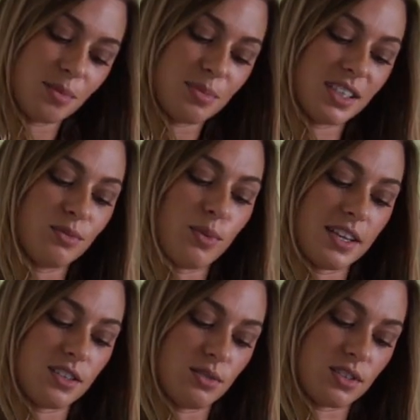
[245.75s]
they'll be
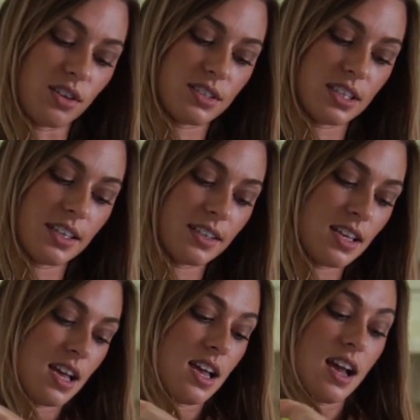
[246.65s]
way too salty.
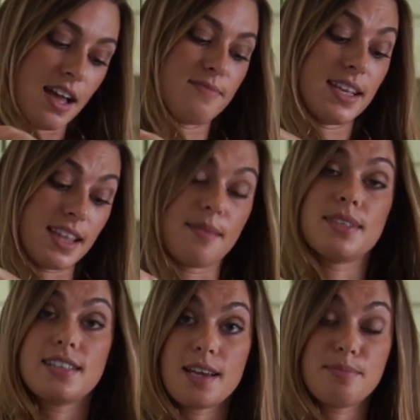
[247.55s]
I've made that
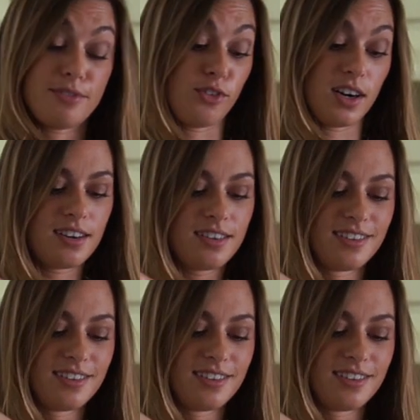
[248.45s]
mistake before.